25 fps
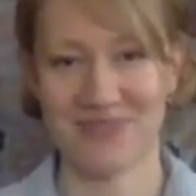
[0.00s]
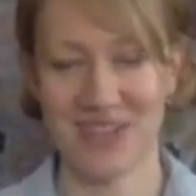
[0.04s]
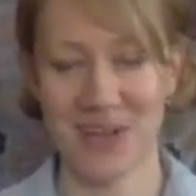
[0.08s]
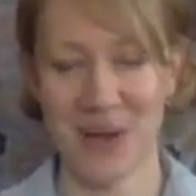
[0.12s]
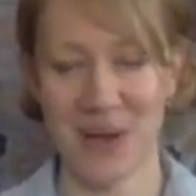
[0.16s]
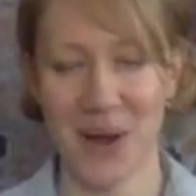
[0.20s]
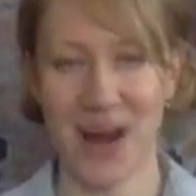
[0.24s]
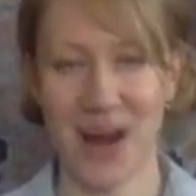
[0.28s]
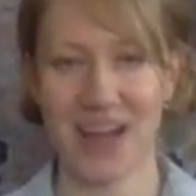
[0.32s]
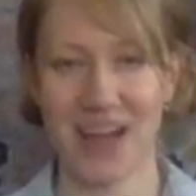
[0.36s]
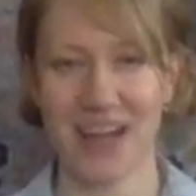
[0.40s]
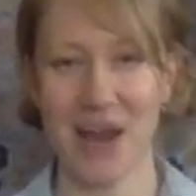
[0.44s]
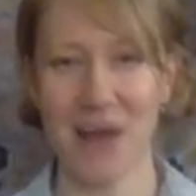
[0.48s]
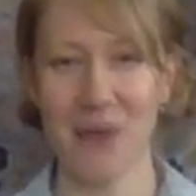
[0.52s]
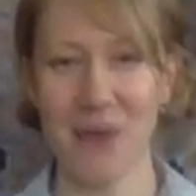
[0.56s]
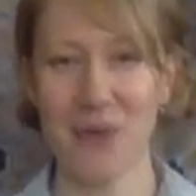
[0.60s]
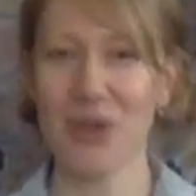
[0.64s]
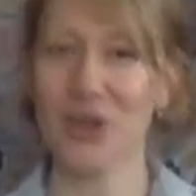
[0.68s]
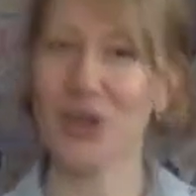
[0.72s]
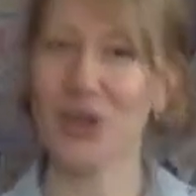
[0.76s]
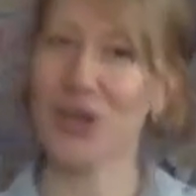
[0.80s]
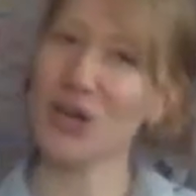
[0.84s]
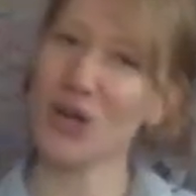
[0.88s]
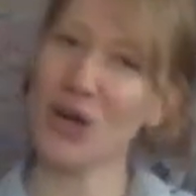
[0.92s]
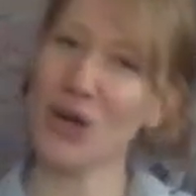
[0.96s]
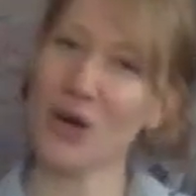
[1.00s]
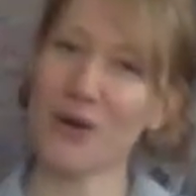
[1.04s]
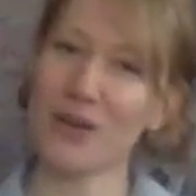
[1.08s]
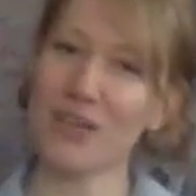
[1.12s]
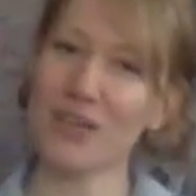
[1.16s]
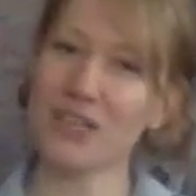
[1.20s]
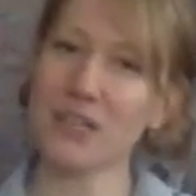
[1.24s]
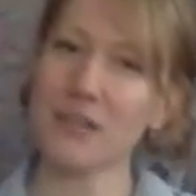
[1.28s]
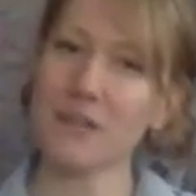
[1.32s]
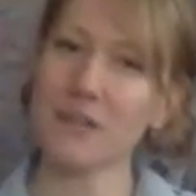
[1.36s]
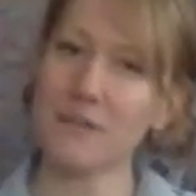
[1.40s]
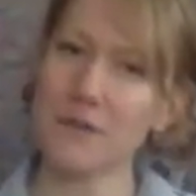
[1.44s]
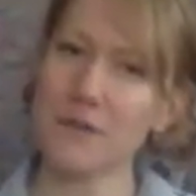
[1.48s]
All right, now we're going to
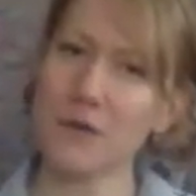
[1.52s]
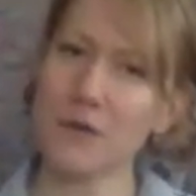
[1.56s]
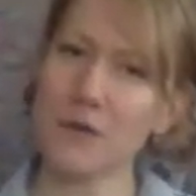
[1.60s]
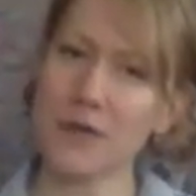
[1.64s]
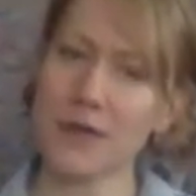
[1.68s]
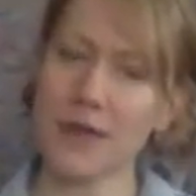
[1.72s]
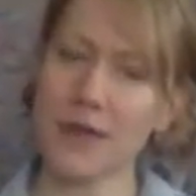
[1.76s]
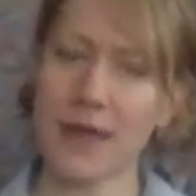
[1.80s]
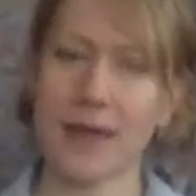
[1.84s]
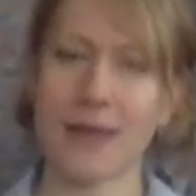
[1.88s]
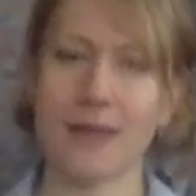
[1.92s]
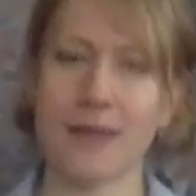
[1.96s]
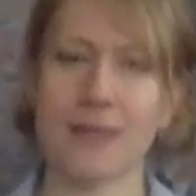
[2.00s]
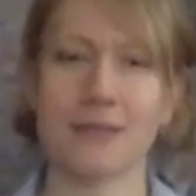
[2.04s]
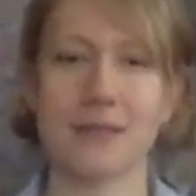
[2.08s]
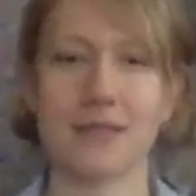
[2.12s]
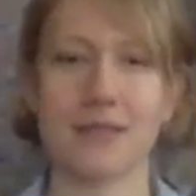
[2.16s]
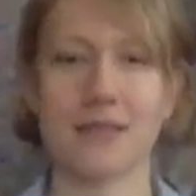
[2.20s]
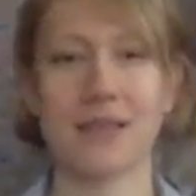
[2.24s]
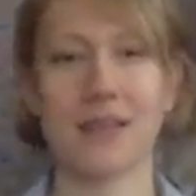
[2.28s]
notice a few things